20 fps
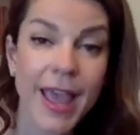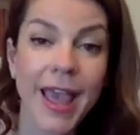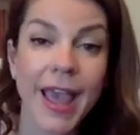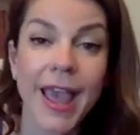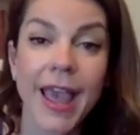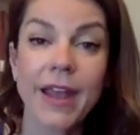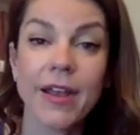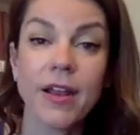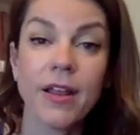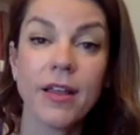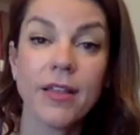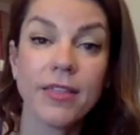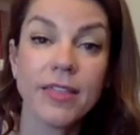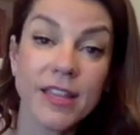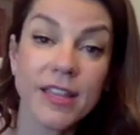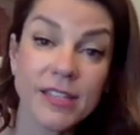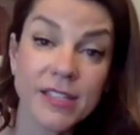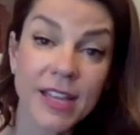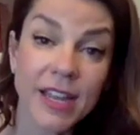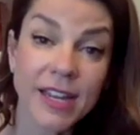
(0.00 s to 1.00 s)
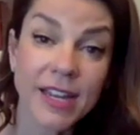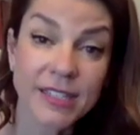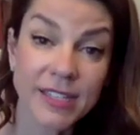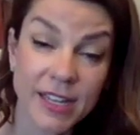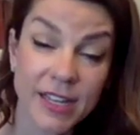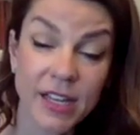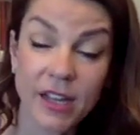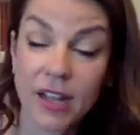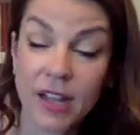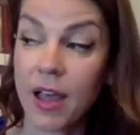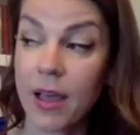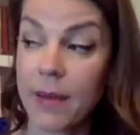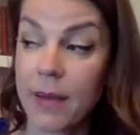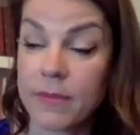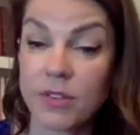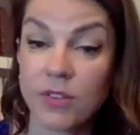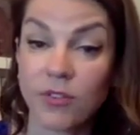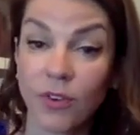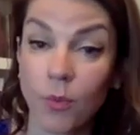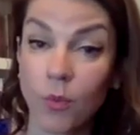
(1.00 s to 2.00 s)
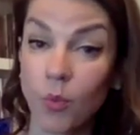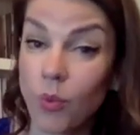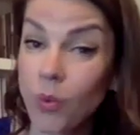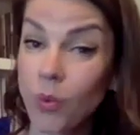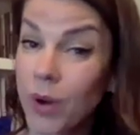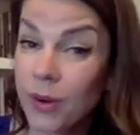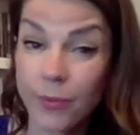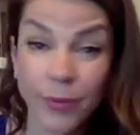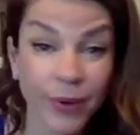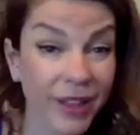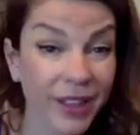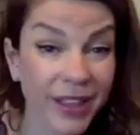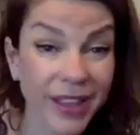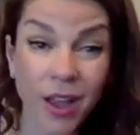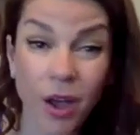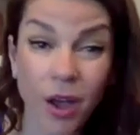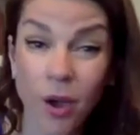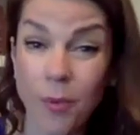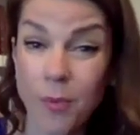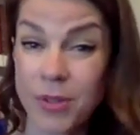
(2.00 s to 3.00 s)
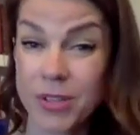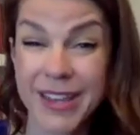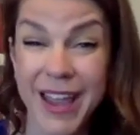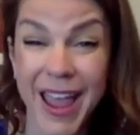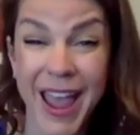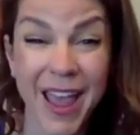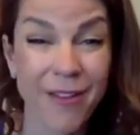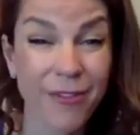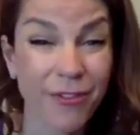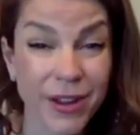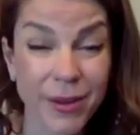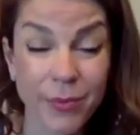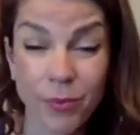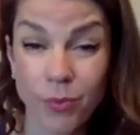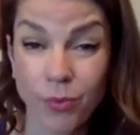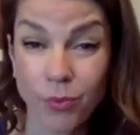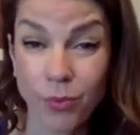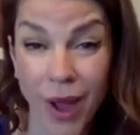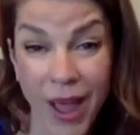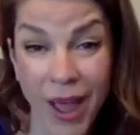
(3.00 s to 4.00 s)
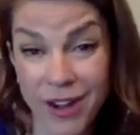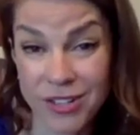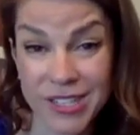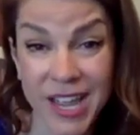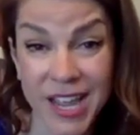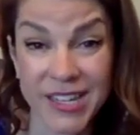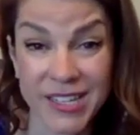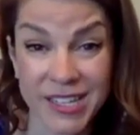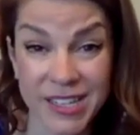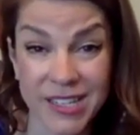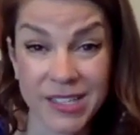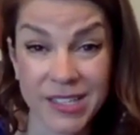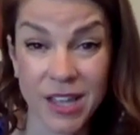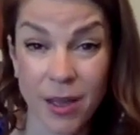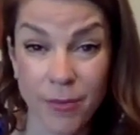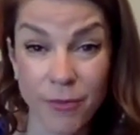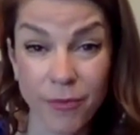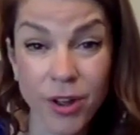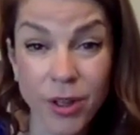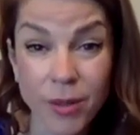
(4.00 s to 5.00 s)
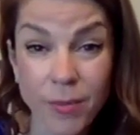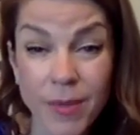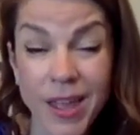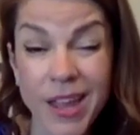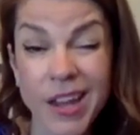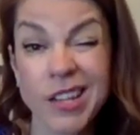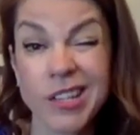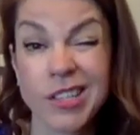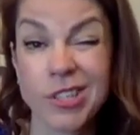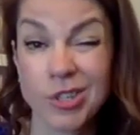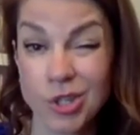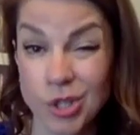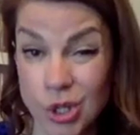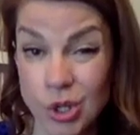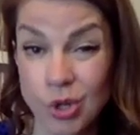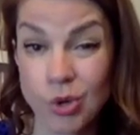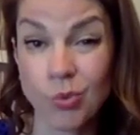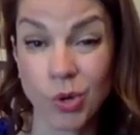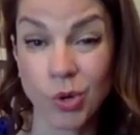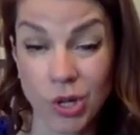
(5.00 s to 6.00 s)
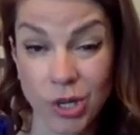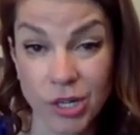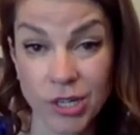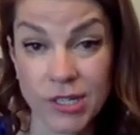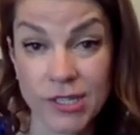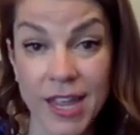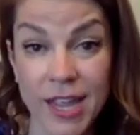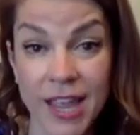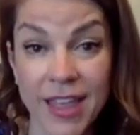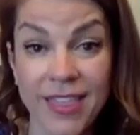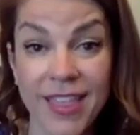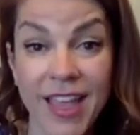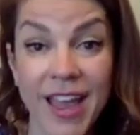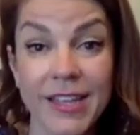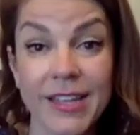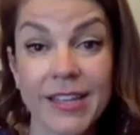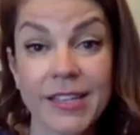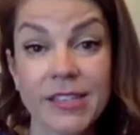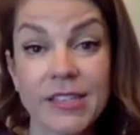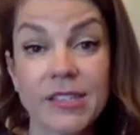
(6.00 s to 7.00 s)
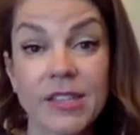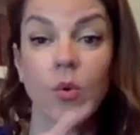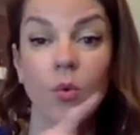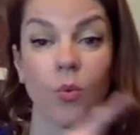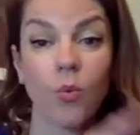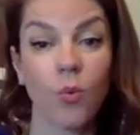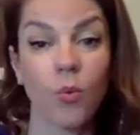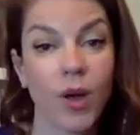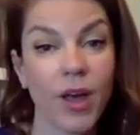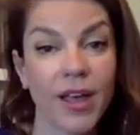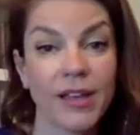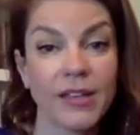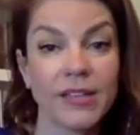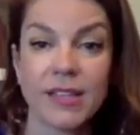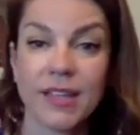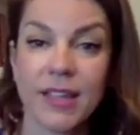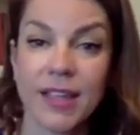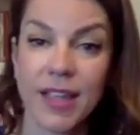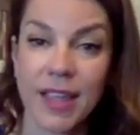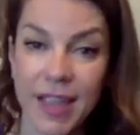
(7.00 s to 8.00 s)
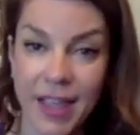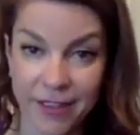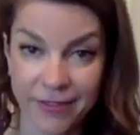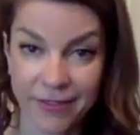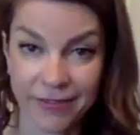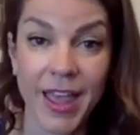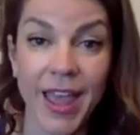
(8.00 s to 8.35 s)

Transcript: And this idea comes from where really almost every writer's ideas come from, and it's two words, and that is what if.